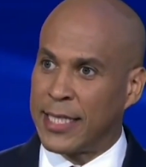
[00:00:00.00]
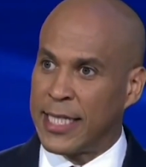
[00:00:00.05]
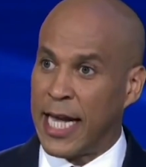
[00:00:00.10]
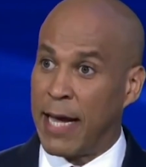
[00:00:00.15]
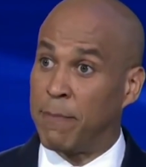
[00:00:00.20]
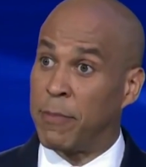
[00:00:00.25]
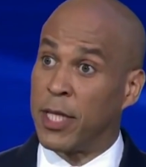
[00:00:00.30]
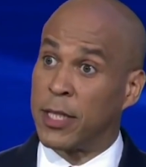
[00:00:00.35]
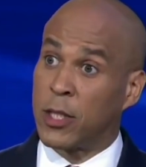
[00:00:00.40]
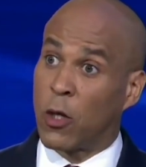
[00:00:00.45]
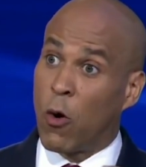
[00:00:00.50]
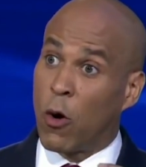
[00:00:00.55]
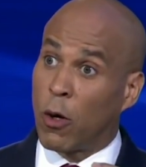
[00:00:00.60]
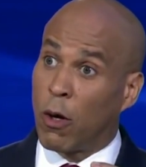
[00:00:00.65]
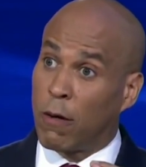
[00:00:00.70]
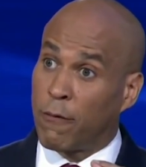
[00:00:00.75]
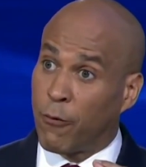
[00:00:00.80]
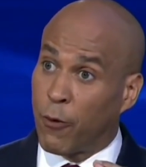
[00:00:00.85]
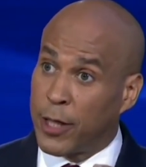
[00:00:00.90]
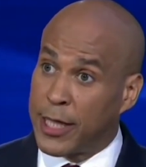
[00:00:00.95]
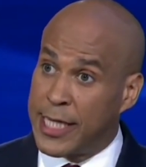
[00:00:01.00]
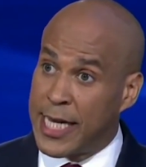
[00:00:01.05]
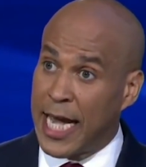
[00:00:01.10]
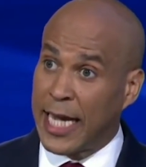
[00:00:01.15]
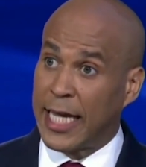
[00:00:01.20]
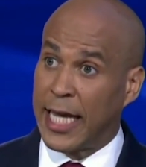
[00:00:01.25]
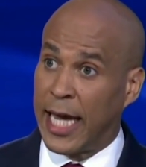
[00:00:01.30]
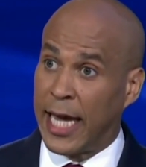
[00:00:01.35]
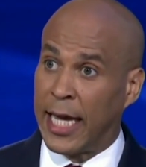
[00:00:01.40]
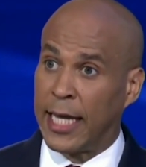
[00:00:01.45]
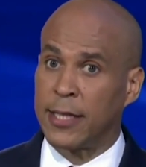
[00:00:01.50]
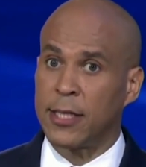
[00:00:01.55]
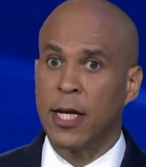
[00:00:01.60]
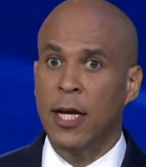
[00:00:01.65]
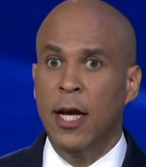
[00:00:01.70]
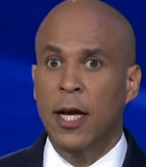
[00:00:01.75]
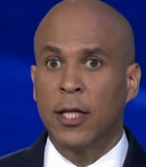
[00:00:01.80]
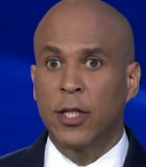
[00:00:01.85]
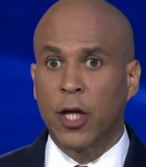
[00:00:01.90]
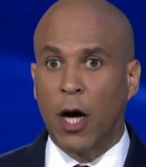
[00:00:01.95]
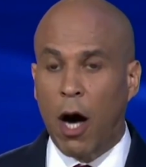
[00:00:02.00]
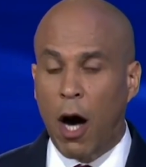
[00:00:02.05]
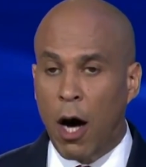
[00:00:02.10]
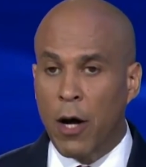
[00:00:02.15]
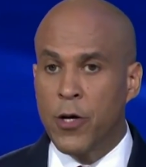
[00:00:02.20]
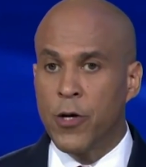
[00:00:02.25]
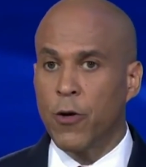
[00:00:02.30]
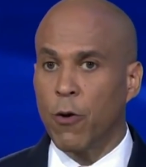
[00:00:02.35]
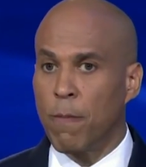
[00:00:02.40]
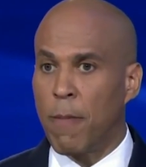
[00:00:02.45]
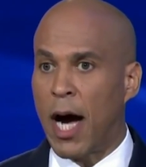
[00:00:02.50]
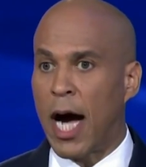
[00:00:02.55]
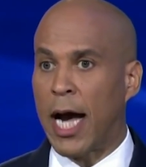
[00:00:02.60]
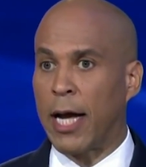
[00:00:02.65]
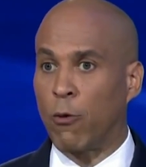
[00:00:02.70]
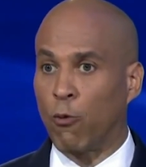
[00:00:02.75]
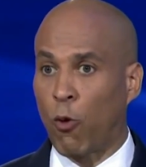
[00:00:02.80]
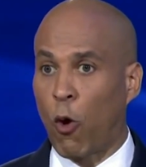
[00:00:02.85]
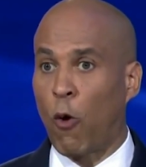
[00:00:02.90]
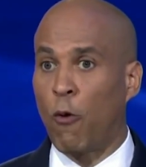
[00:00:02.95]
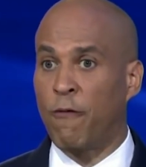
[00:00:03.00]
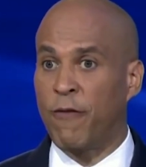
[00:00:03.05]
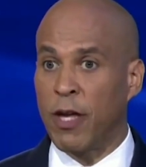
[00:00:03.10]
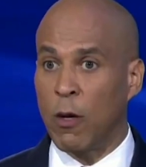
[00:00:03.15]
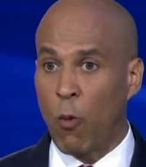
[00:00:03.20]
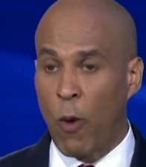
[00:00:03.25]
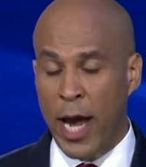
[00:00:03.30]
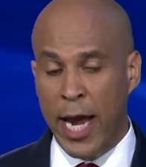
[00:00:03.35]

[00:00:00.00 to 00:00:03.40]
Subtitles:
attempt that's gone on for decades to undermine Roe v.